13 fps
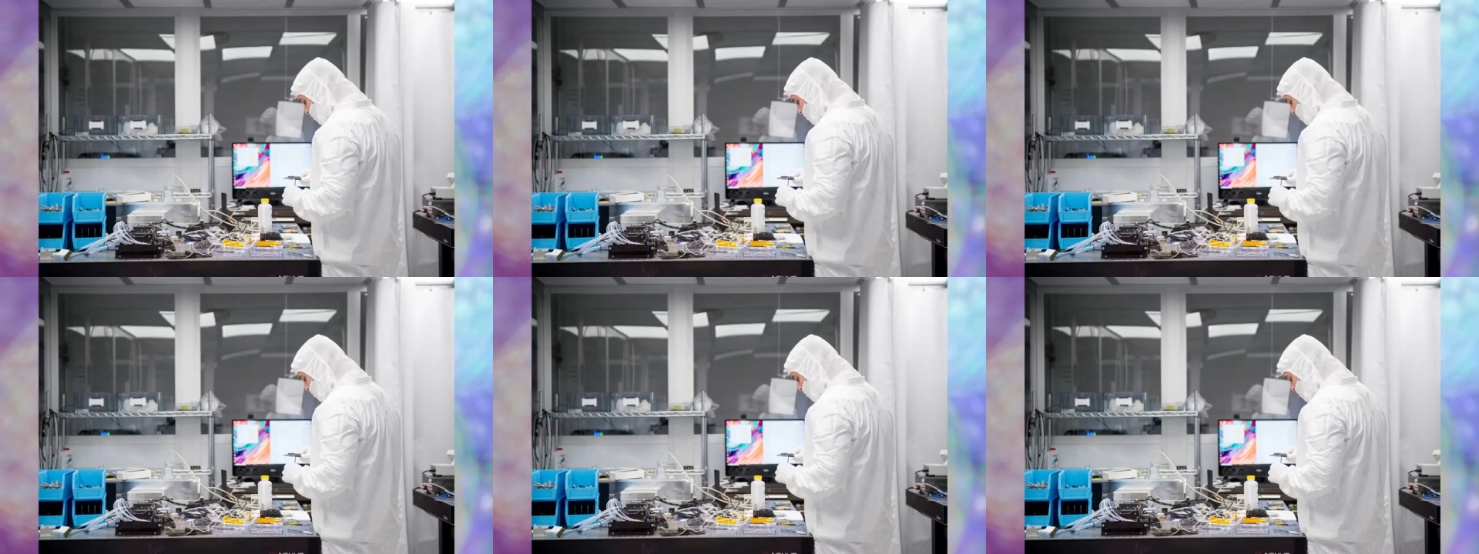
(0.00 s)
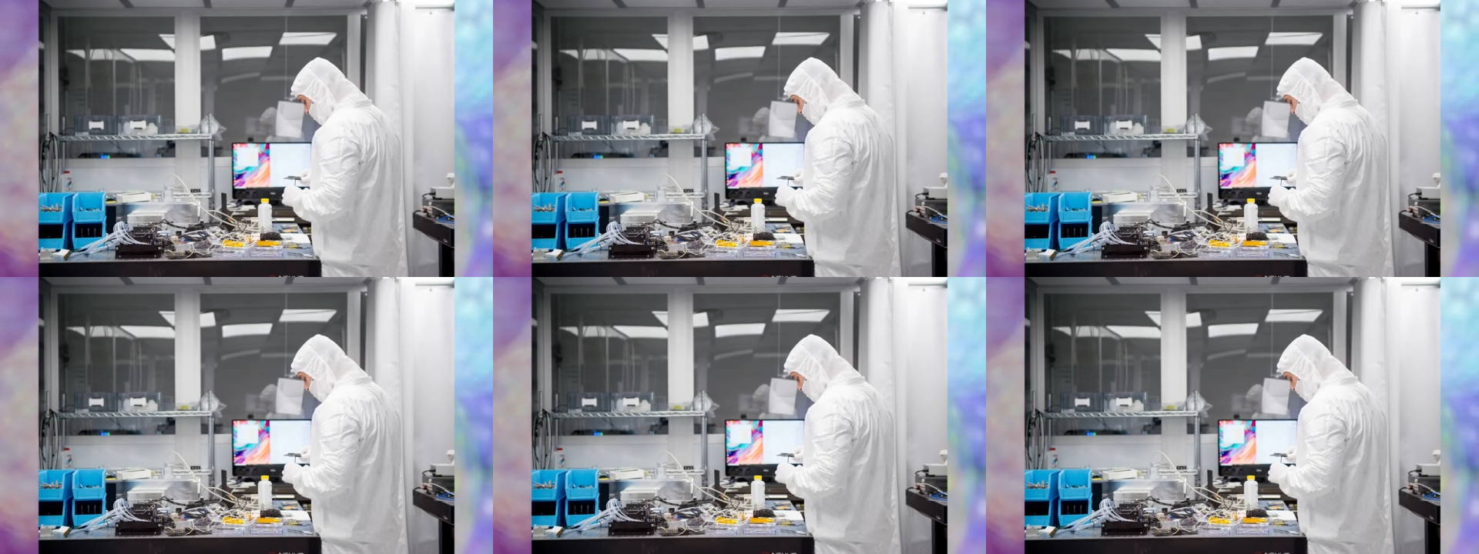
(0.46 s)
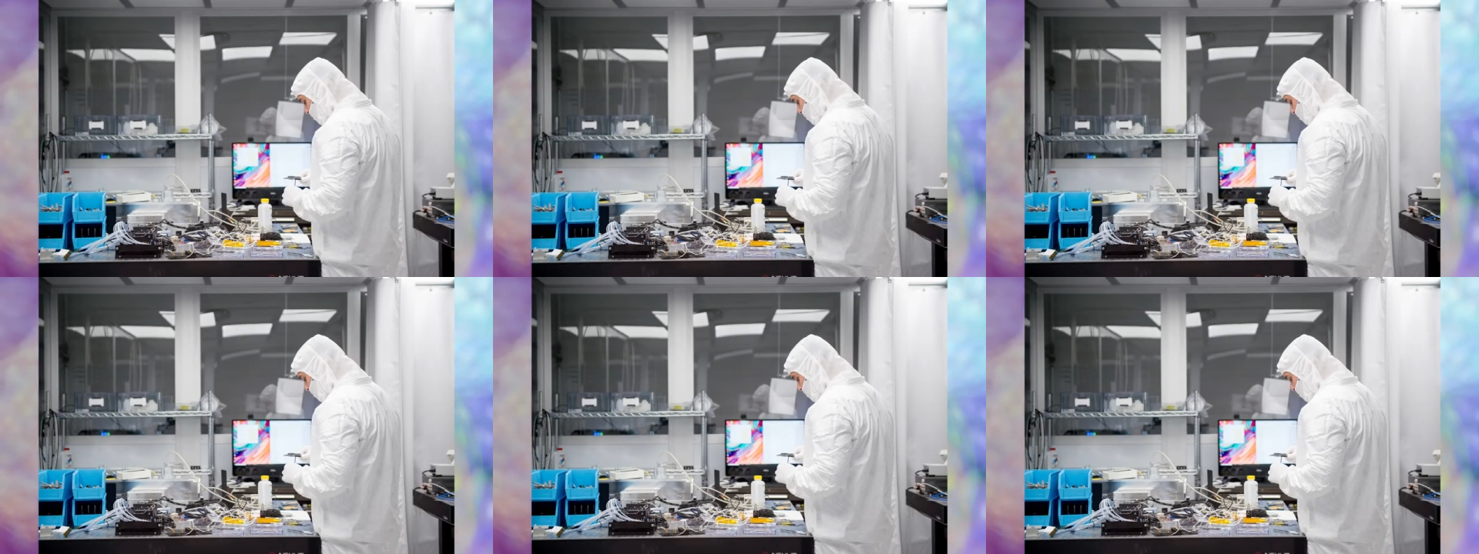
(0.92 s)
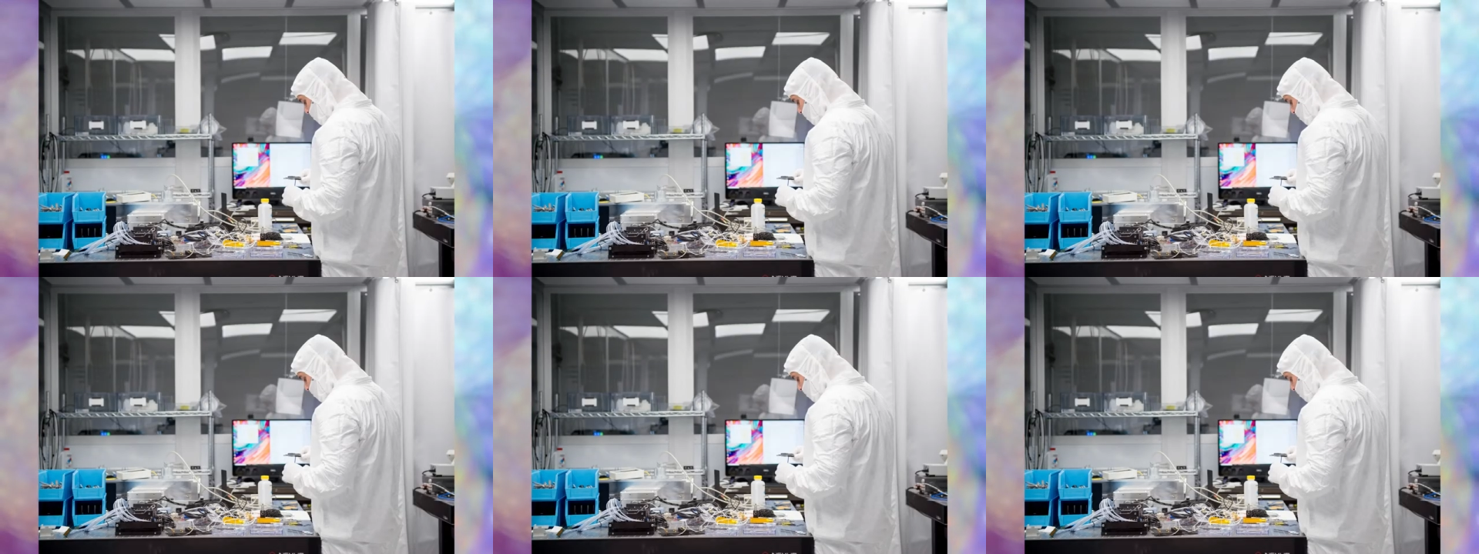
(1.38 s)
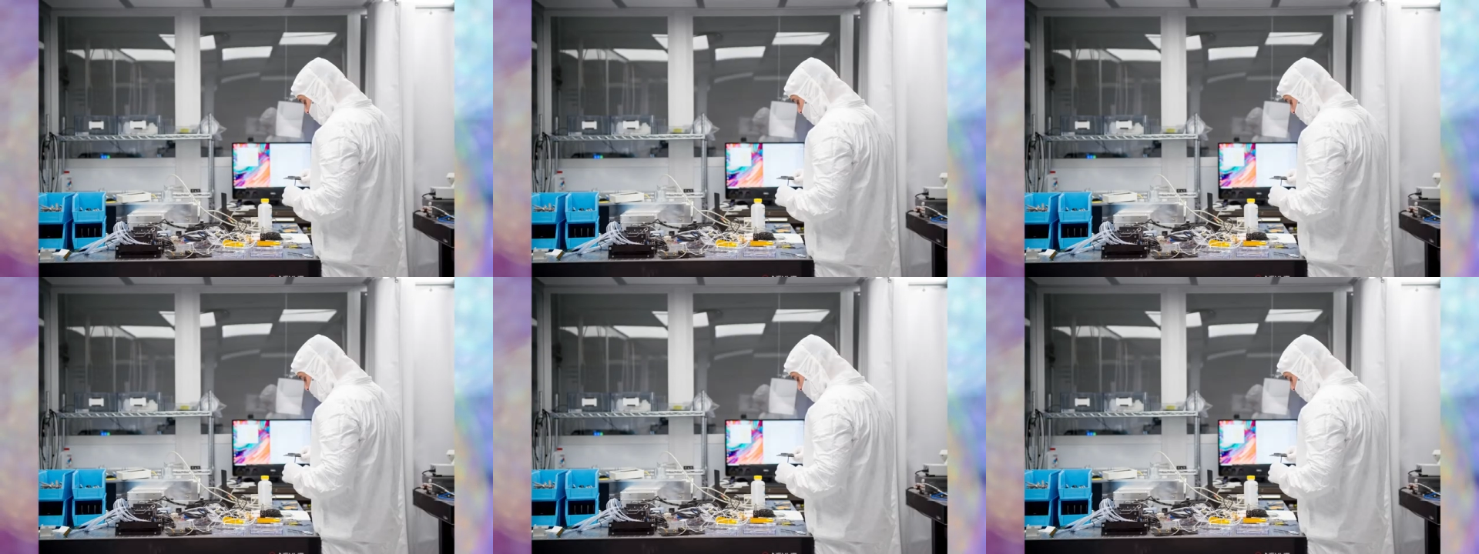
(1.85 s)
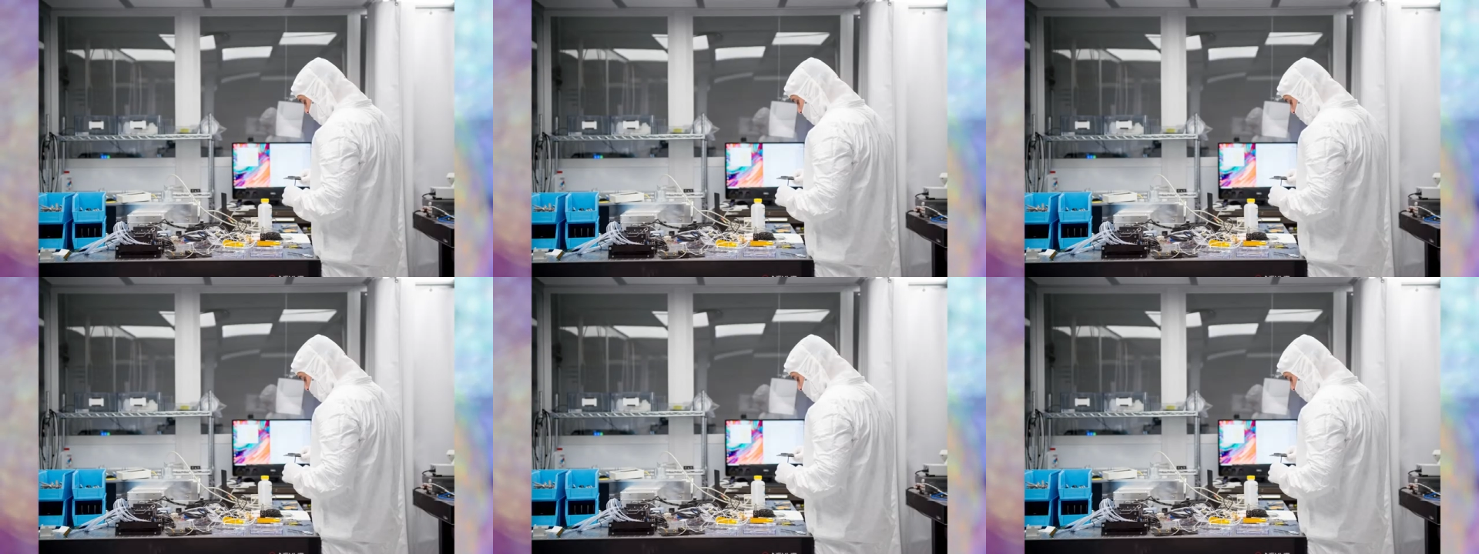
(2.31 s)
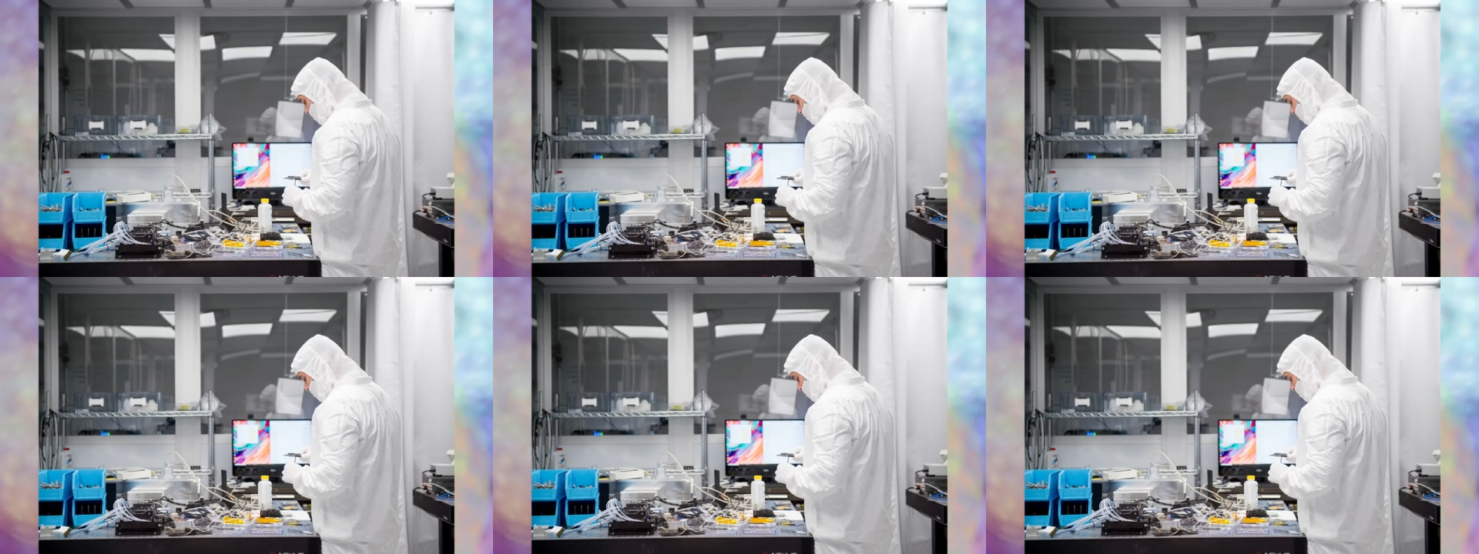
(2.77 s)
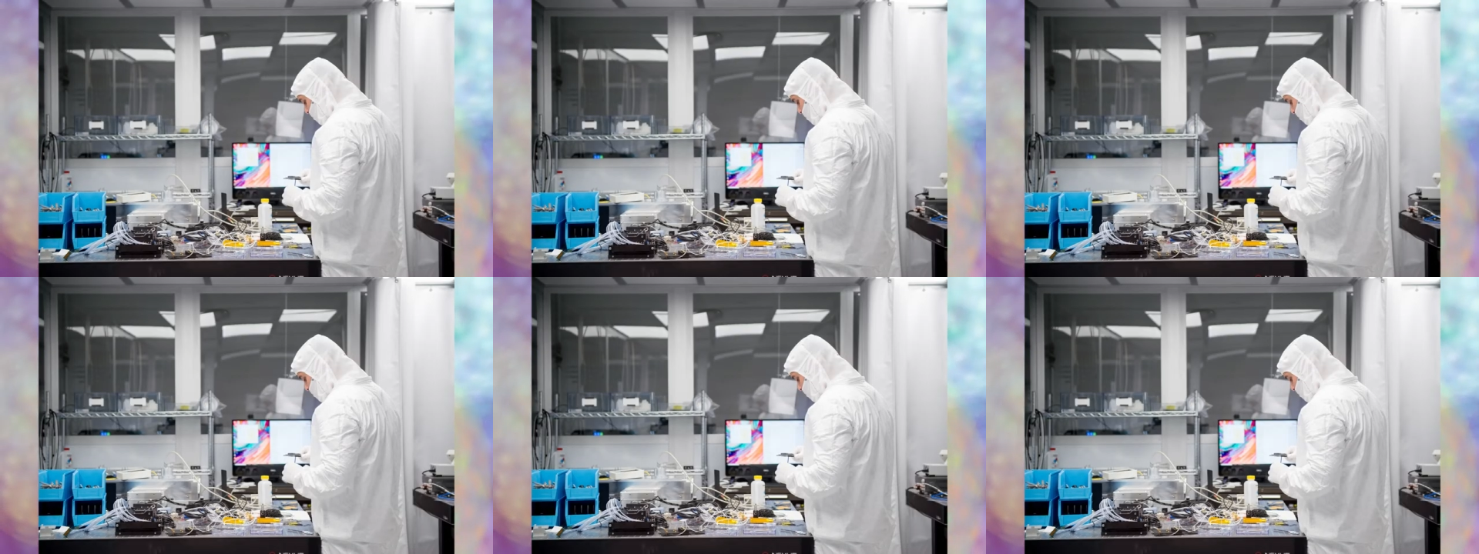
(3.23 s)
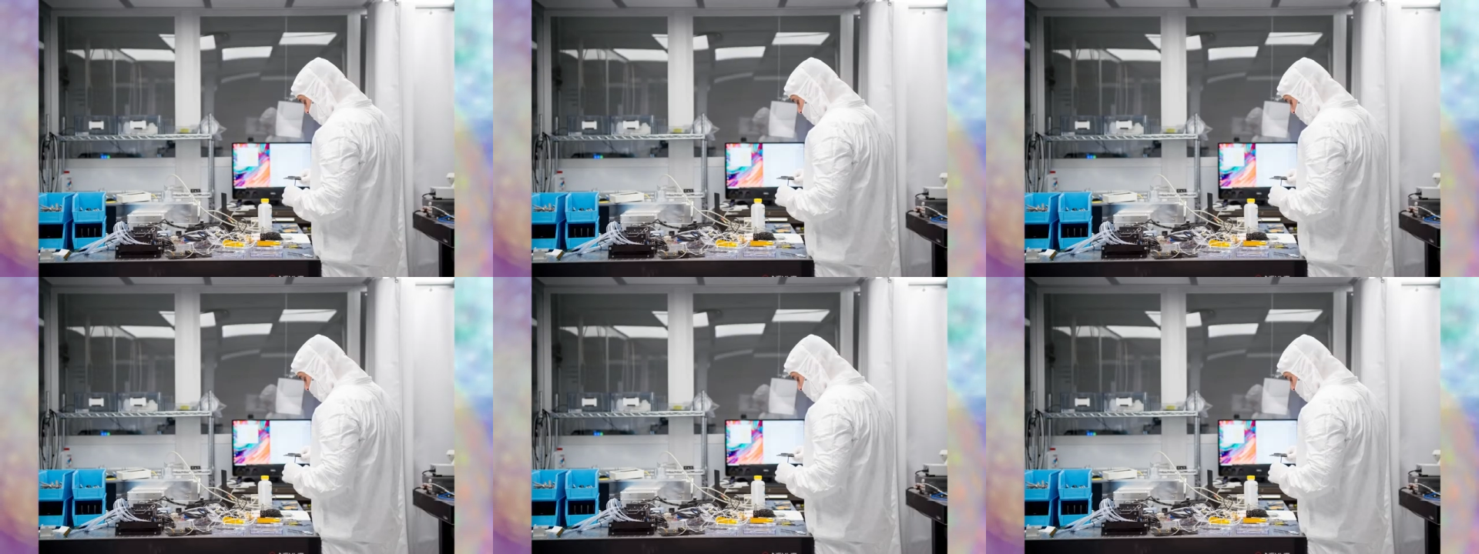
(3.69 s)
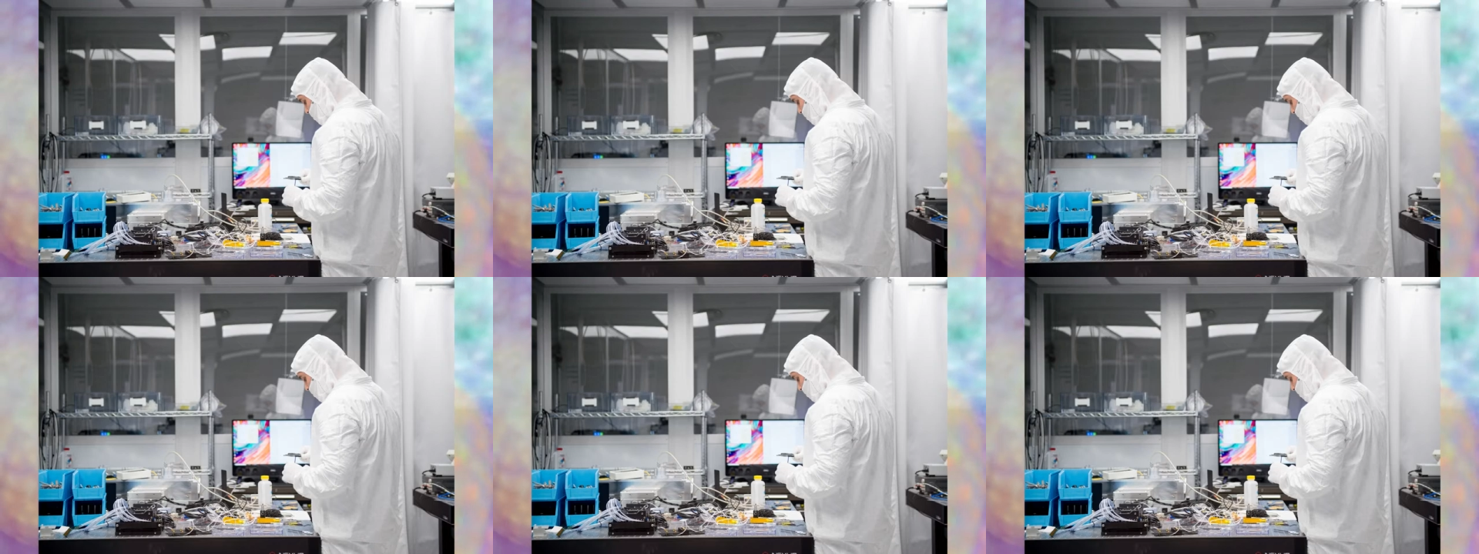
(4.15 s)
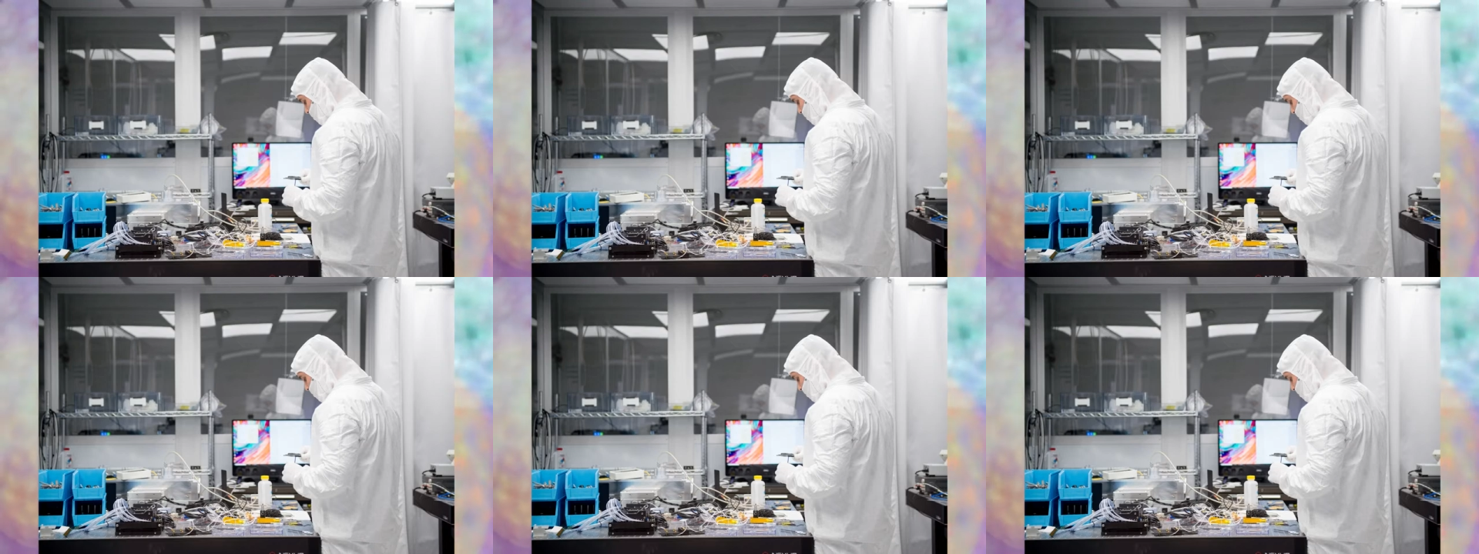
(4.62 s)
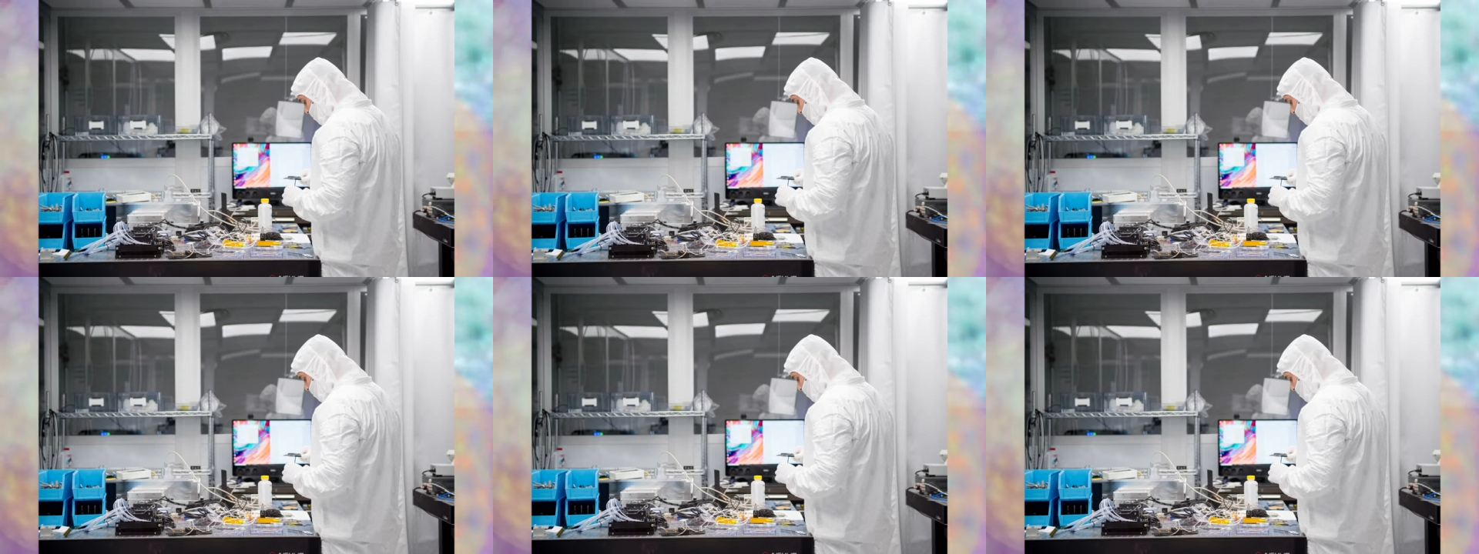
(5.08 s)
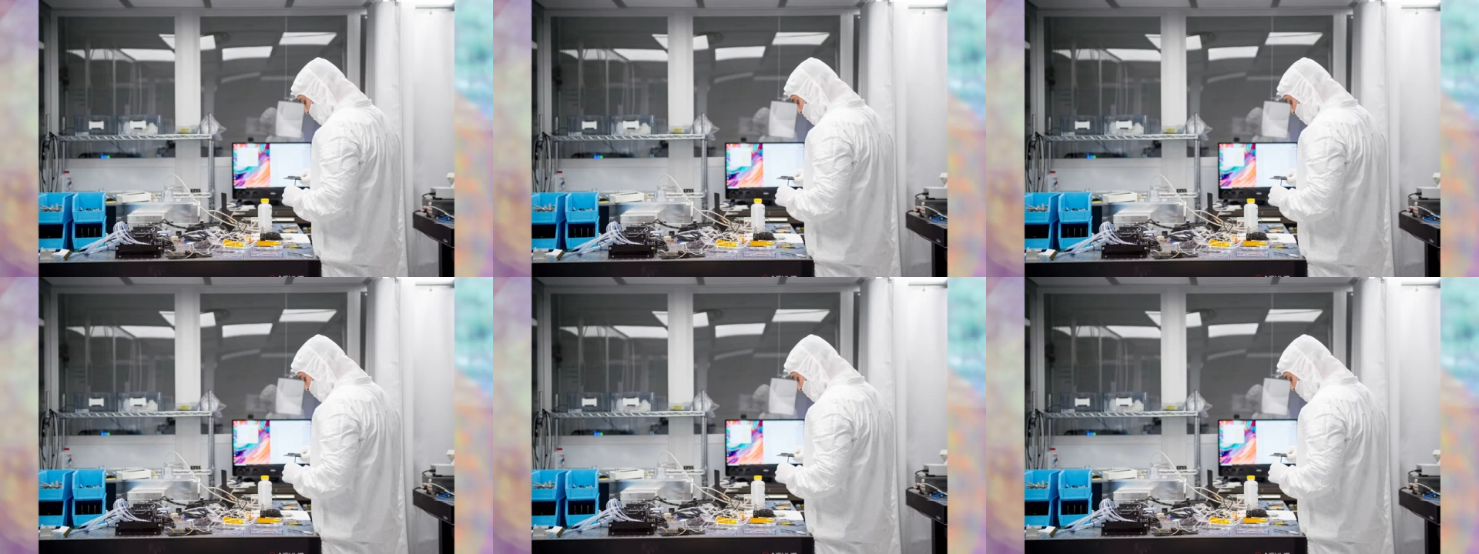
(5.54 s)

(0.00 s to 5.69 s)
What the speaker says: [unreadable: no face in view]